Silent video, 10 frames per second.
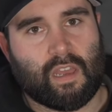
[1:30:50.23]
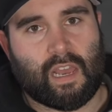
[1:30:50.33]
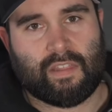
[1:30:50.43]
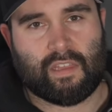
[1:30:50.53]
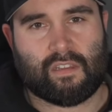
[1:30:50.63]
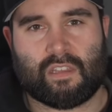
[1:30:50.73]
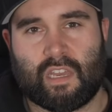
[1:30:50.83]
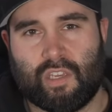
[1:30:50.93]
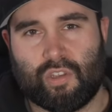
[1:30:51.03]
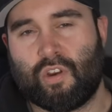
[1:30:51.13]
At the end of the day,
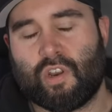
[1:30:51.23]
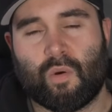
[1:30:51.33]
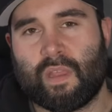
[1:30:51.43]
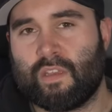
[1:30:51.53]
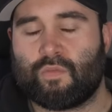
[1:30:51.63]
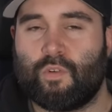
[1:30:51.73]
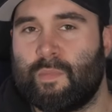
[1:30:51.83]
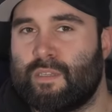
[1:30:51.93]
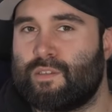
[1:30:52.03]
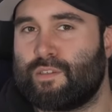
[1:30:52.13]
you don't know where this room
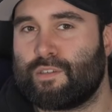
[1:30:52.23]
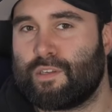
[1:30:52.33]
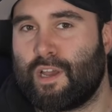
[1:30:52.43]
is.